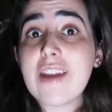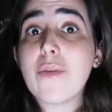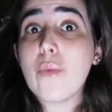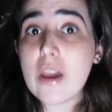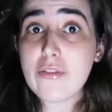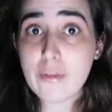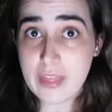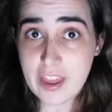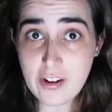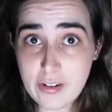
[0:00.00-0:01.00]
away from
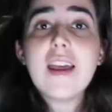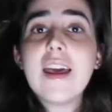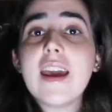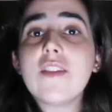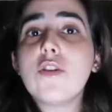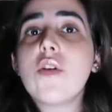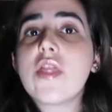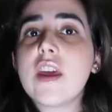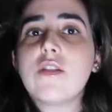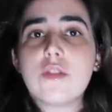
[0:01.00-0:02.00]
there. And so
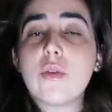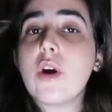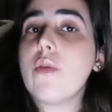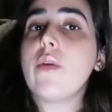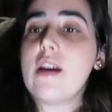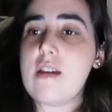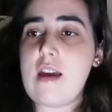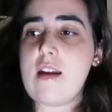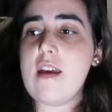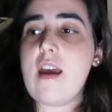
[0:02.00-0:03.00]
they do go away
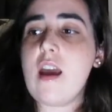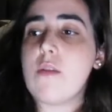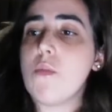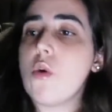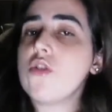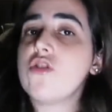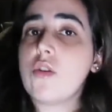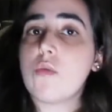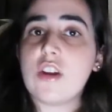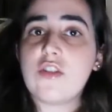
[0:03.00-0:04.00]
again, and more
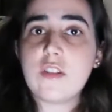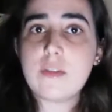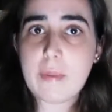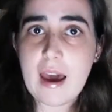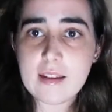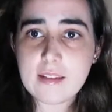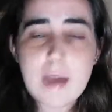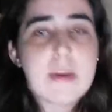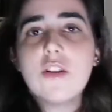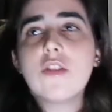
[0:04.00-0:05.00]
generations pass.
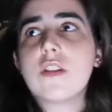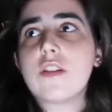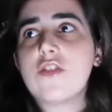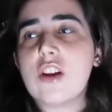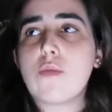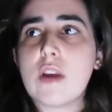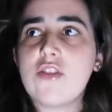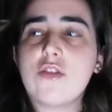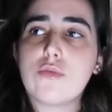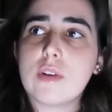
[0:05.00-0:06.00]
Not
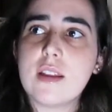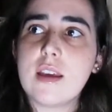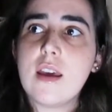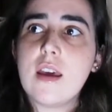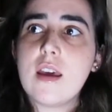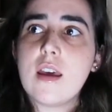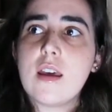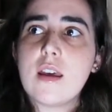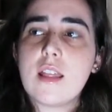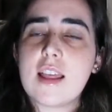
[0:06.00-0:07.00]
generations really,
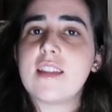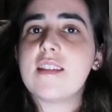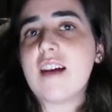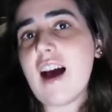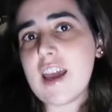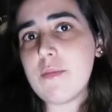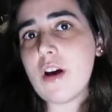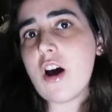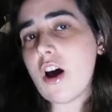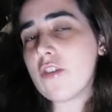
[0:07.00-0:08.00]
like the time
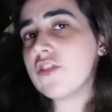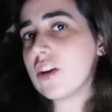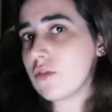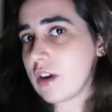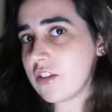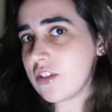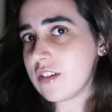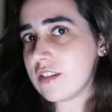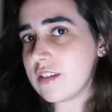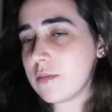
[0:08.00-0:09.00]
of
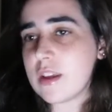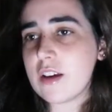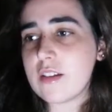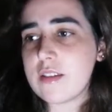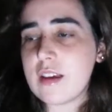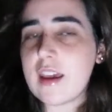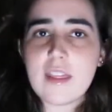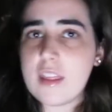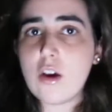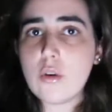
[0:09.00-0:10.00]
generations, because
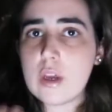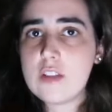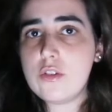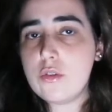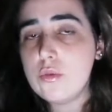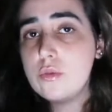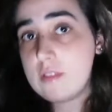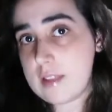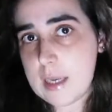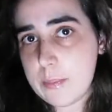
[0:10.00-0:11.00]
again, they go into
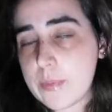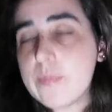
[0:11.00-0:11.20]
sleep.